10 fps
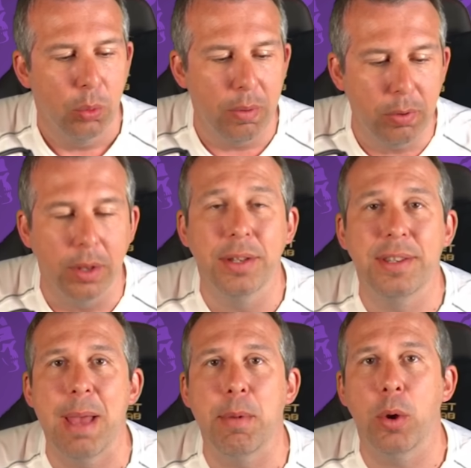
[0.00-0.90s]
We've got the
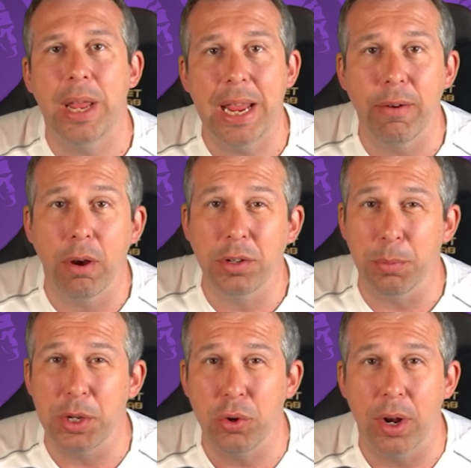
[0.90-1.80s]
demo heroes that
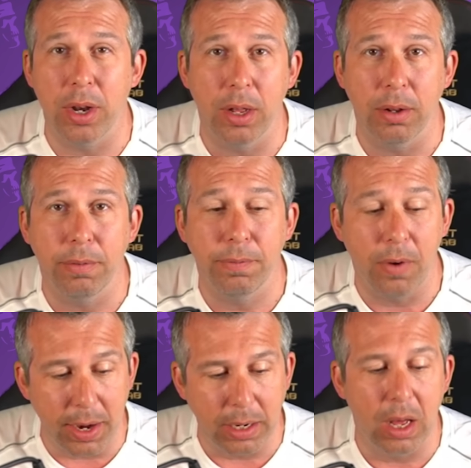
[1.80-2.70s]
we're trying to
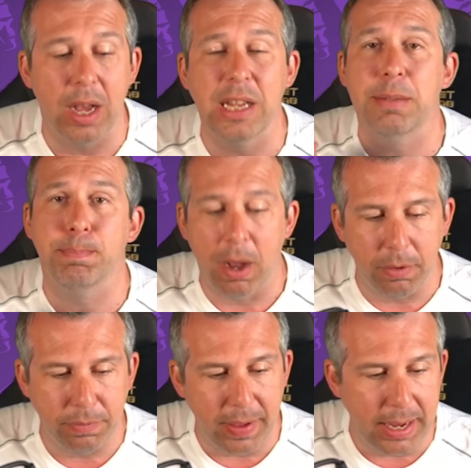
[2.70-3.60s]
finalize,
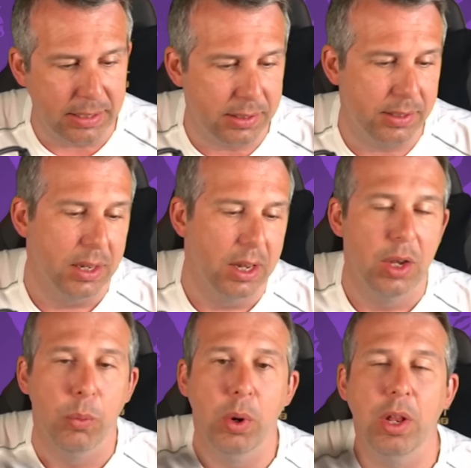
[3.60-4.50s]
bug fix.
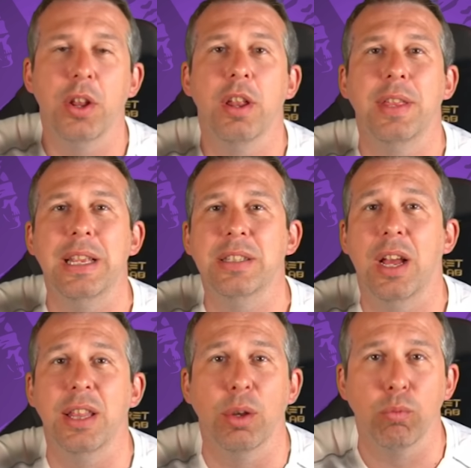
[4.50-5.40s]
We're looking at things
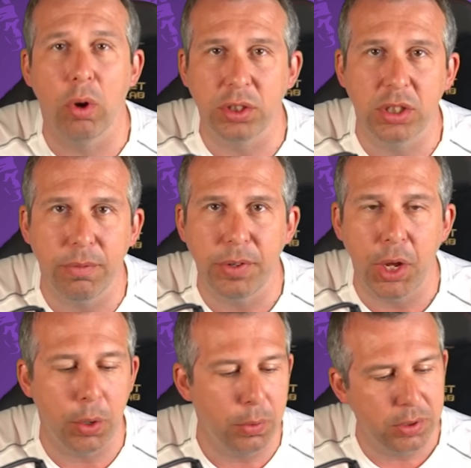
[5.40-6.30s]
like the roster
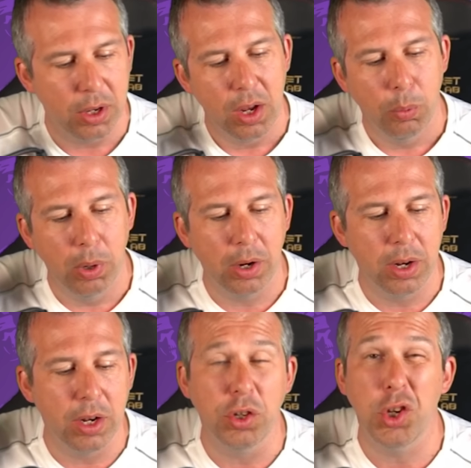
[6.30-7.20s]
views. We're
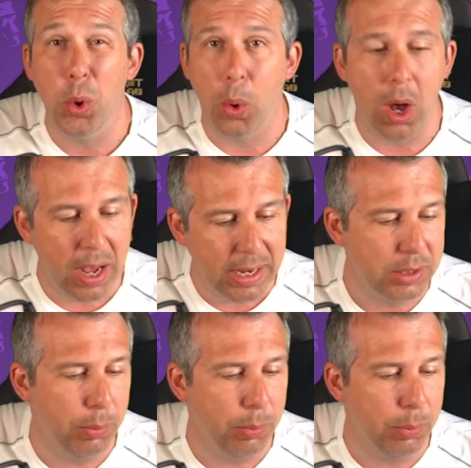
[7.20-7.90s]
looking at UIs.